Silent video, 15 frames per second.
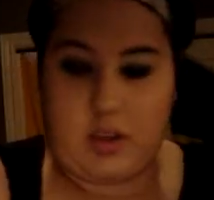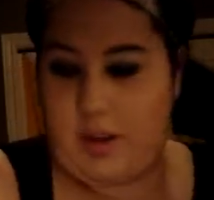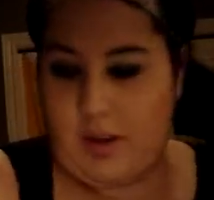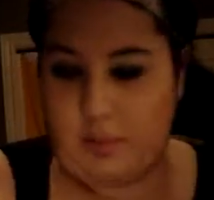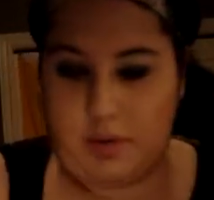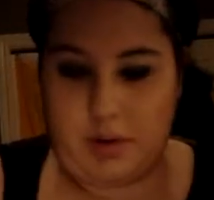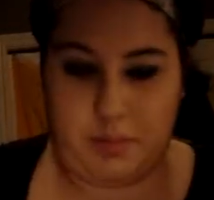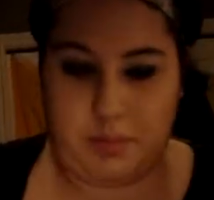Now
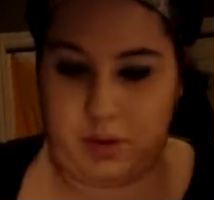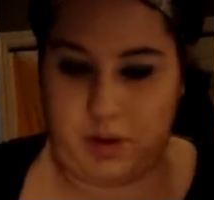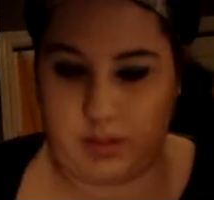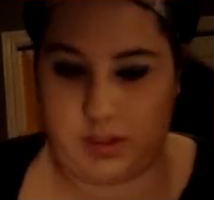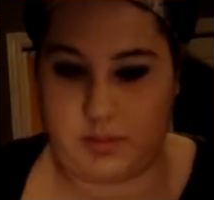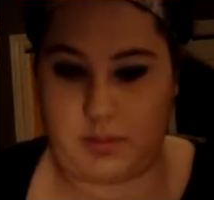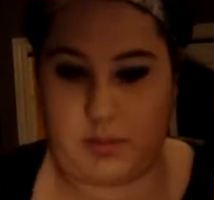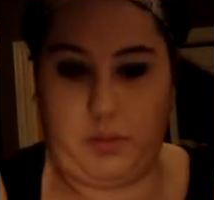I'm going to put
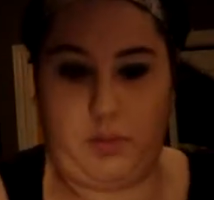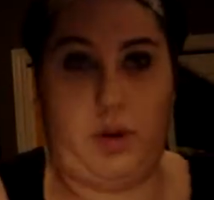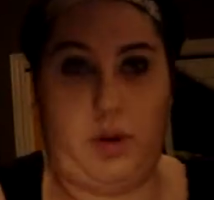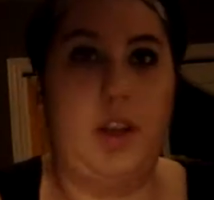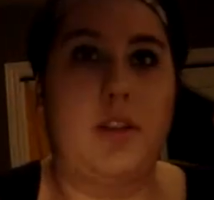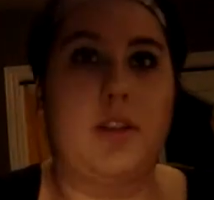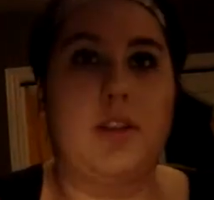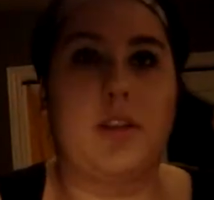on some more
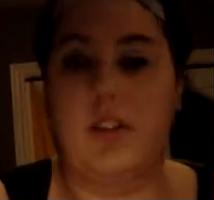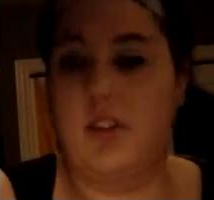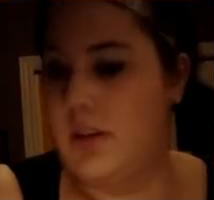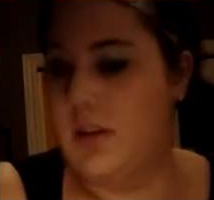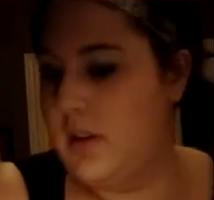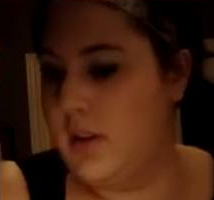white